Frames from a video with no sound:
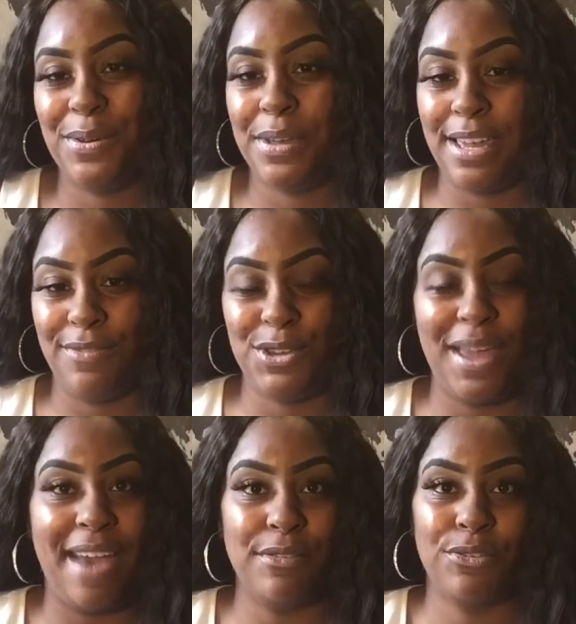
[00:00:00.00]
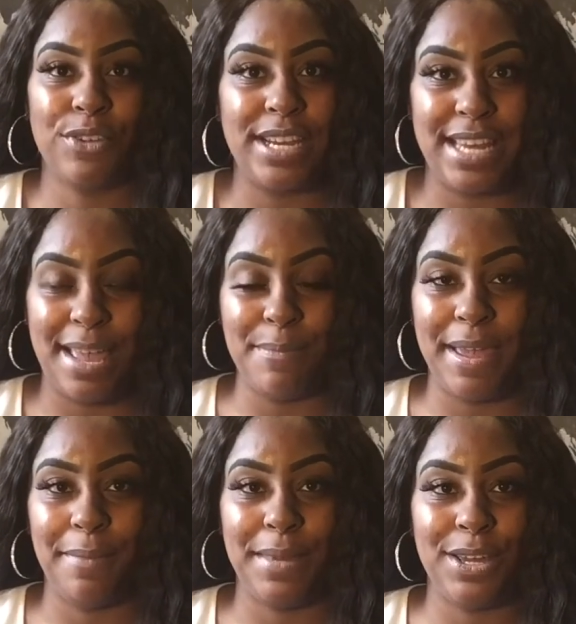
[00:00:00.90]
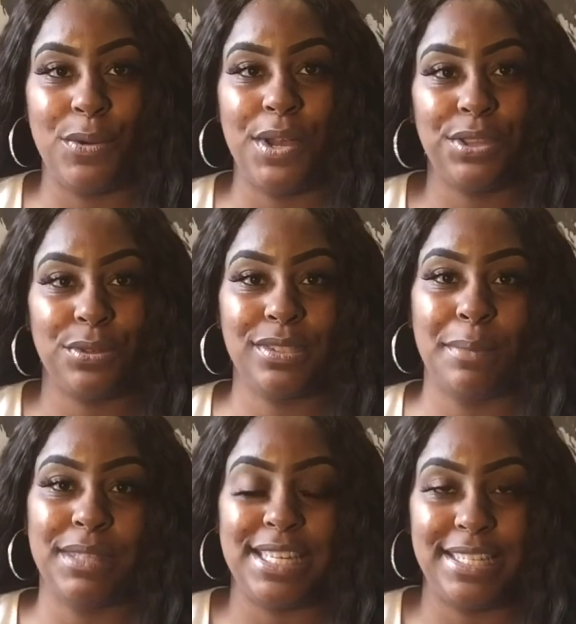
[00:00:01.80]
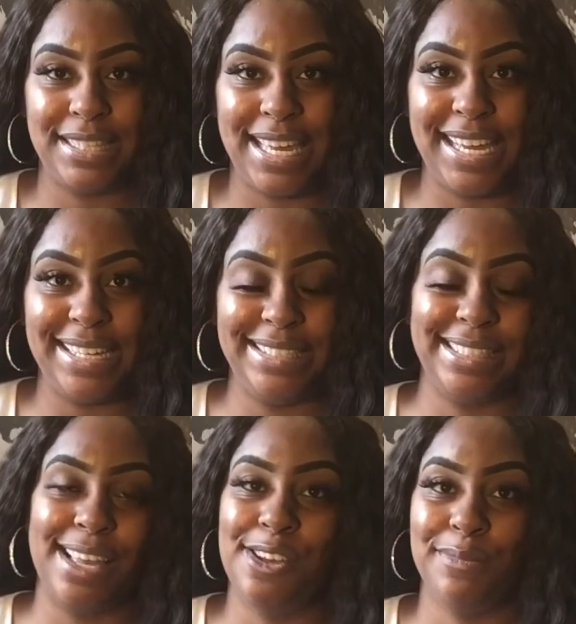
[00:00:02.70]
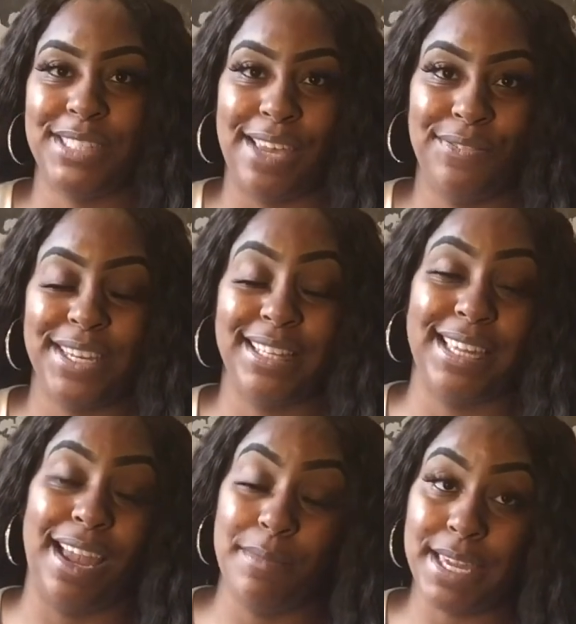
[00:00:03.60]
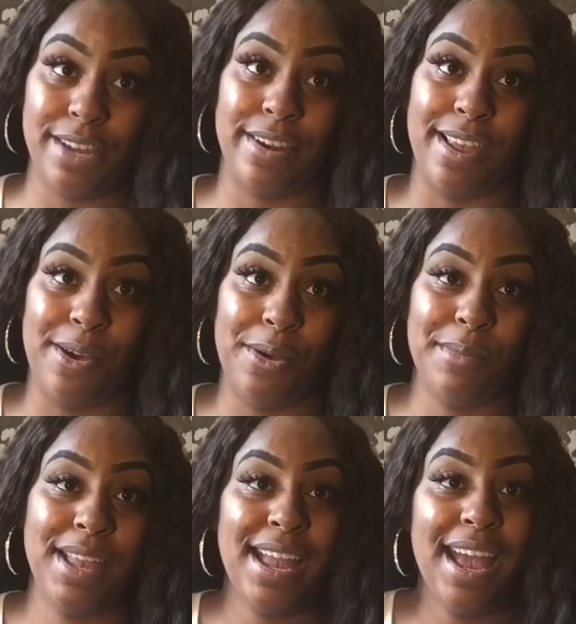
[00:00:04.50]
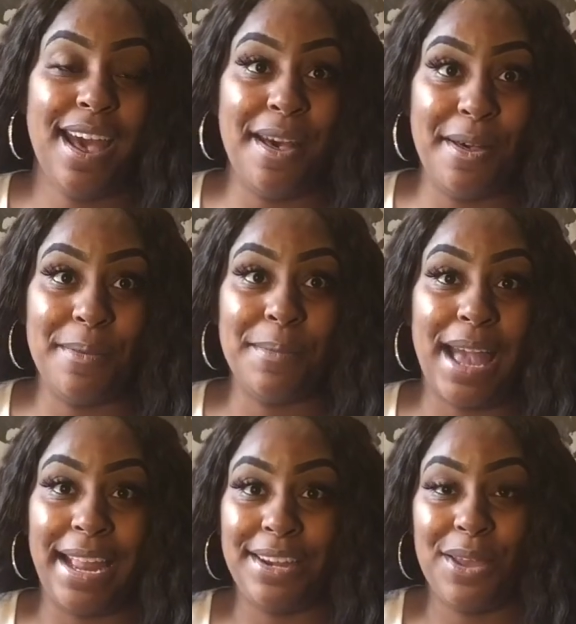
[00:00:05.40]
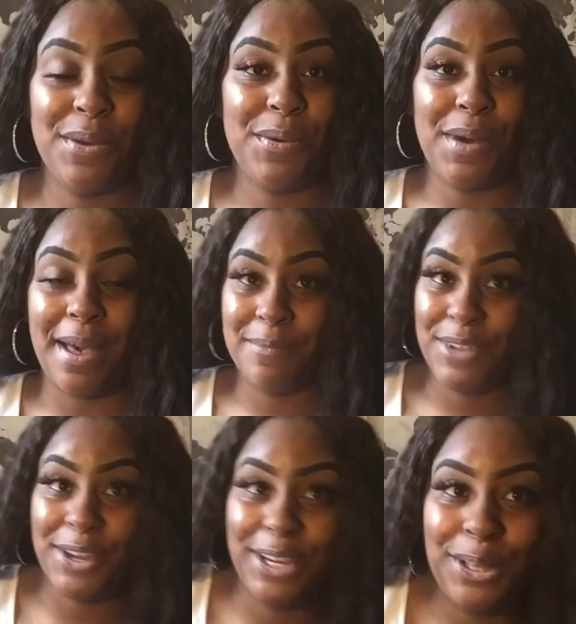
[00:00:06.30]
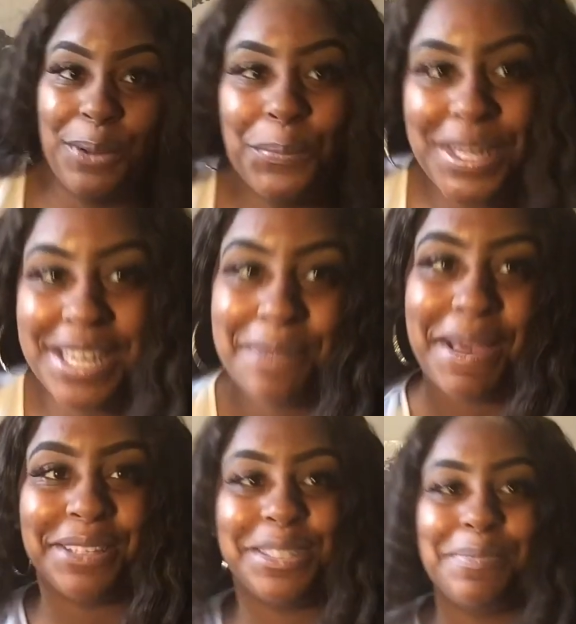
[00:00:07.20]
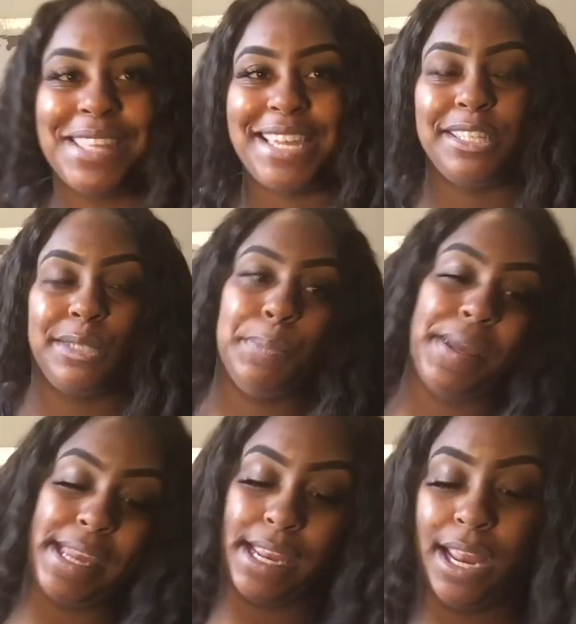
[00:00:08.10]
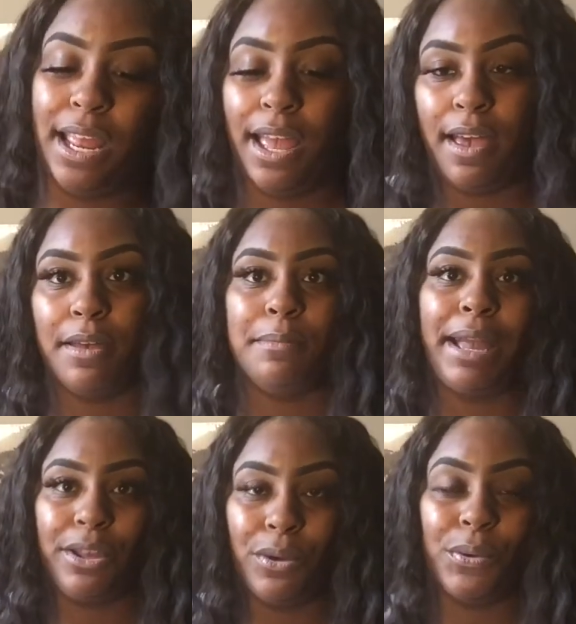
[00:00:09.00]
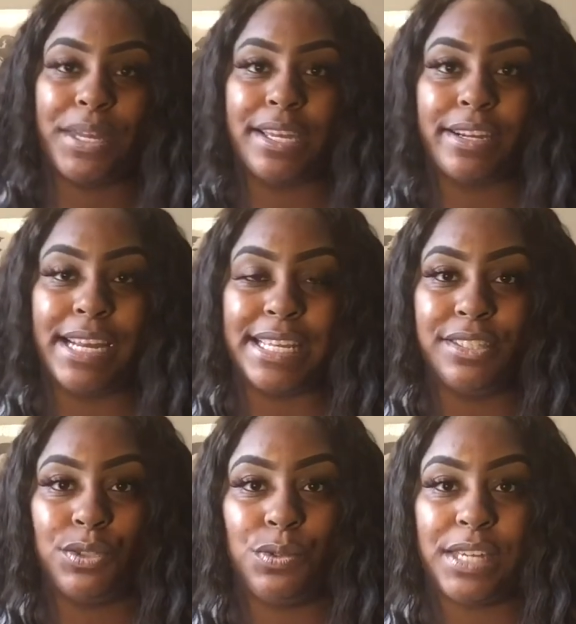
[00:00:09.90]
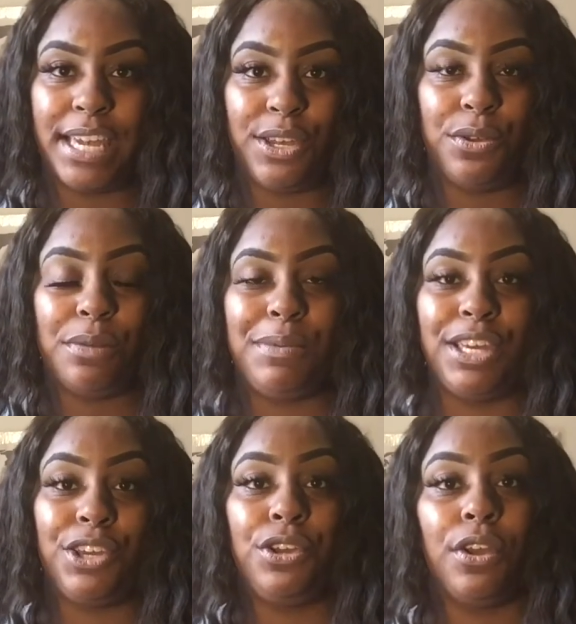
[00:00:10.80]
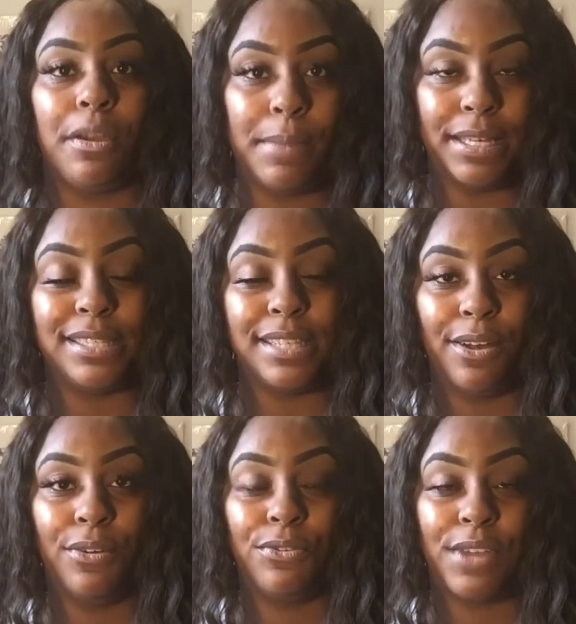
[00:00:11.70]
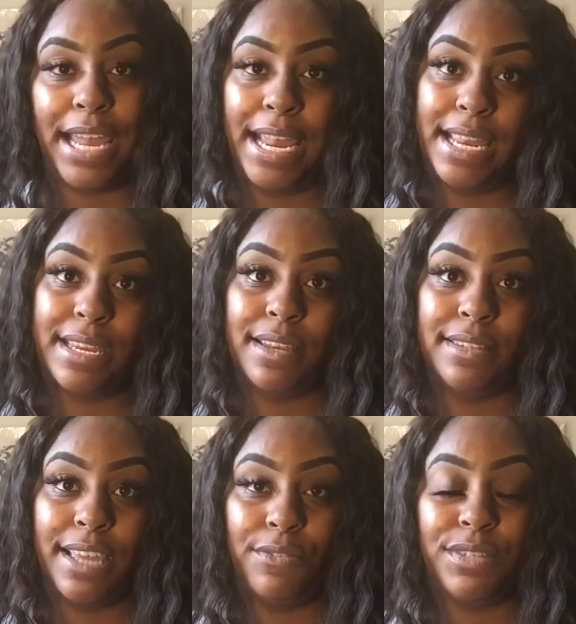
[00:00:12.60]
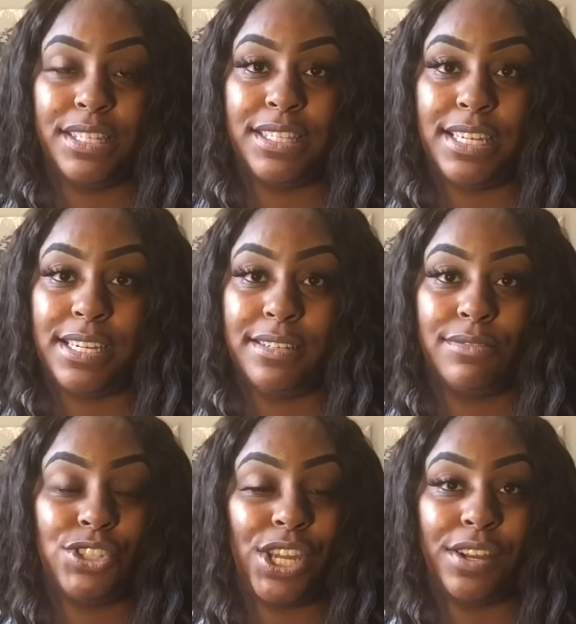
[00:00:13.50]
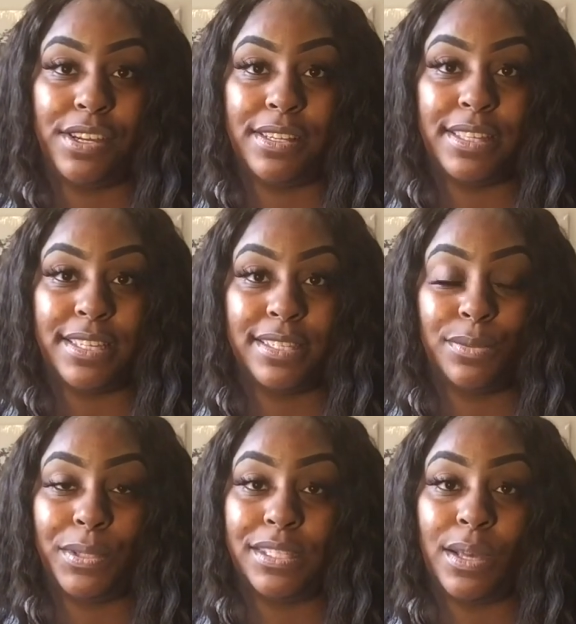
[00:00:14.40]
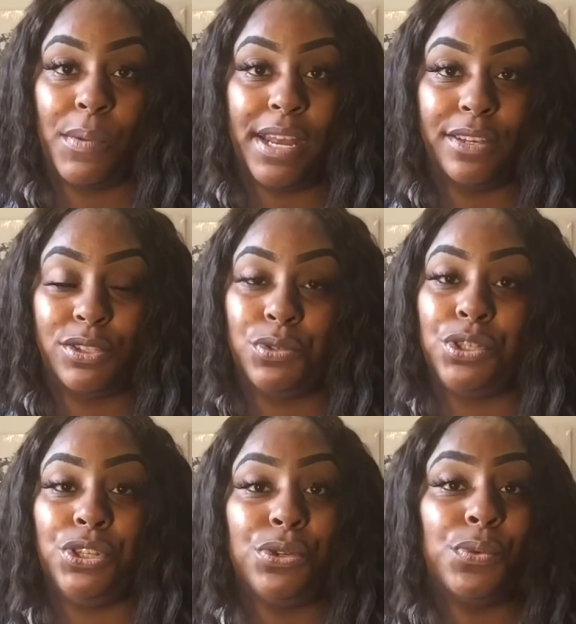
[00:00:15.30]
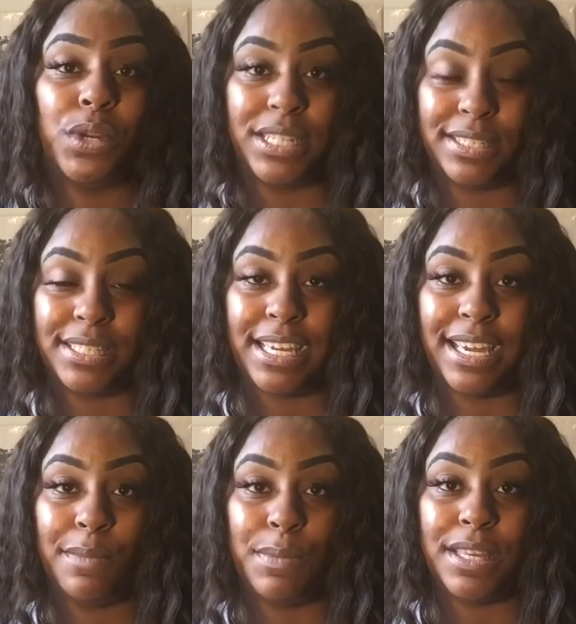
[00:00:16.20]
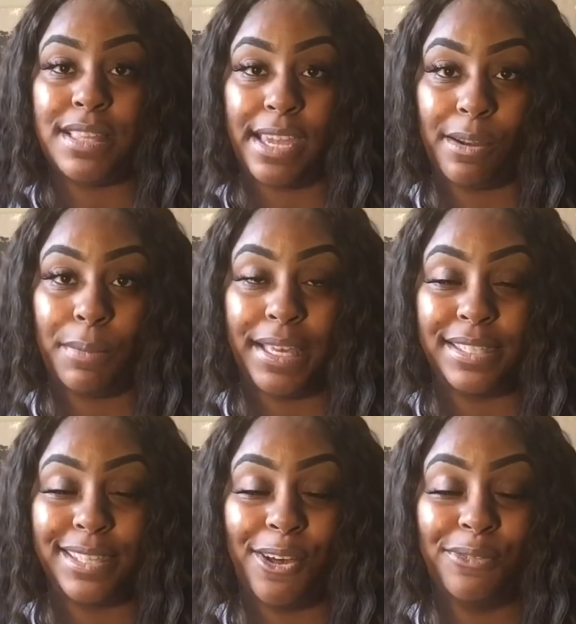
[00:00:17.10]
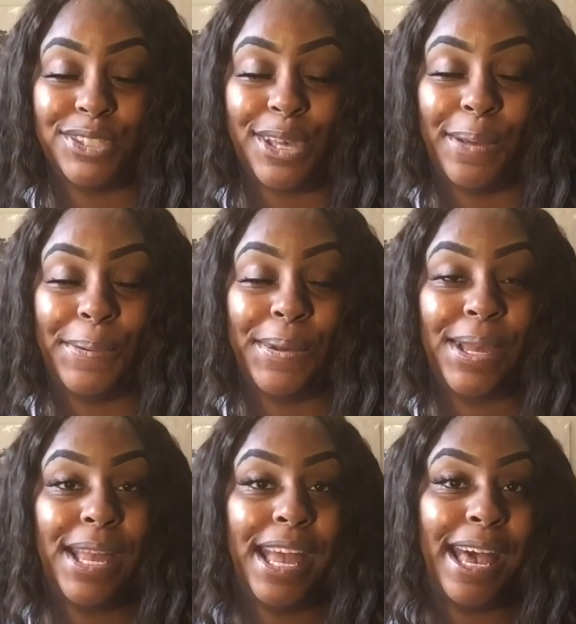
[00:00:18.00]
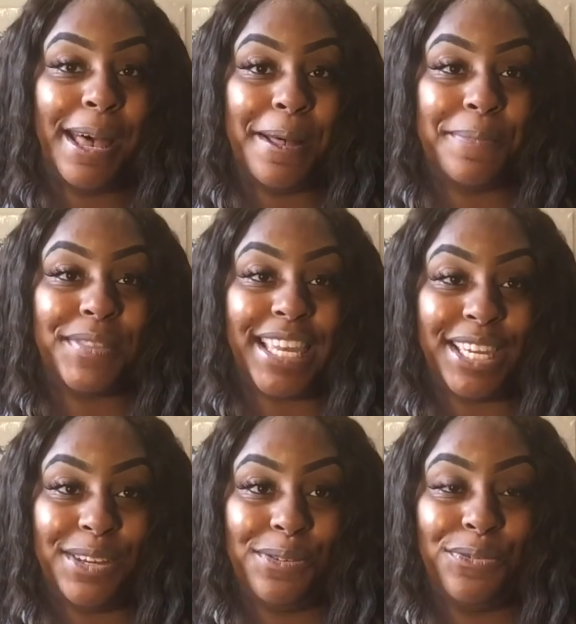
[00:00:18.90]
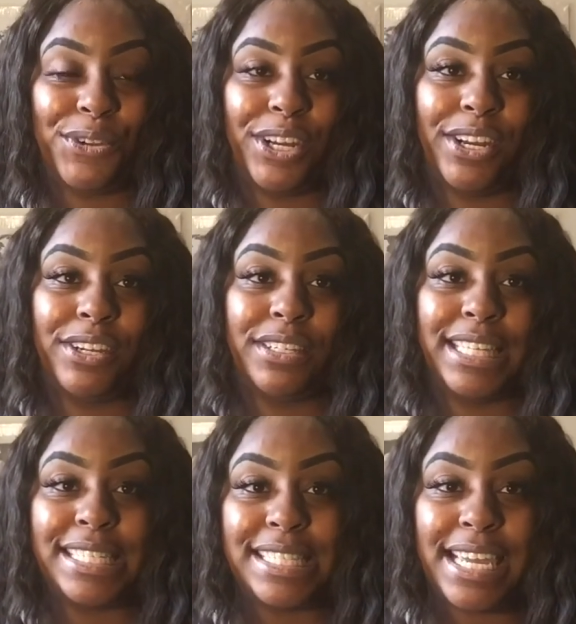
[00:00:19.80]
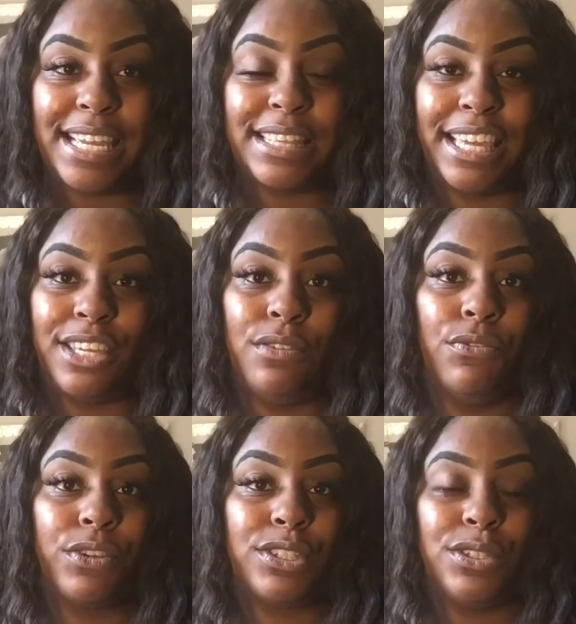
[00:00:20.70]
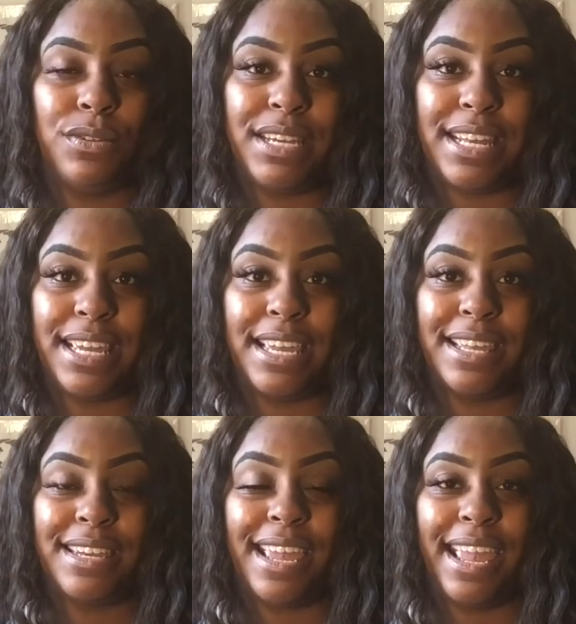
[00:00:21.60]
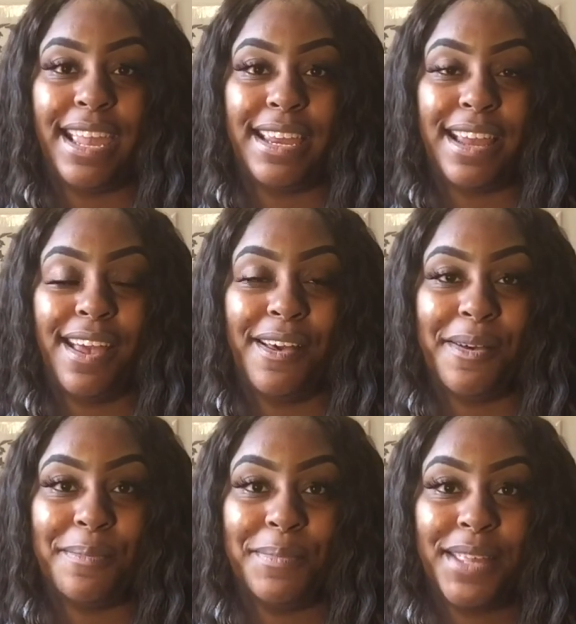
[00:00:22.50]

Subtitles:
If you have a friend that may be going through some of these things, definitely I'm here to help. I know I'm very long-winded about some things, but my goal here is to get you to being your best self, and definitely sharing this with someone else who you want to see be their best self. So thank you for listening. Thank you for tuning in, and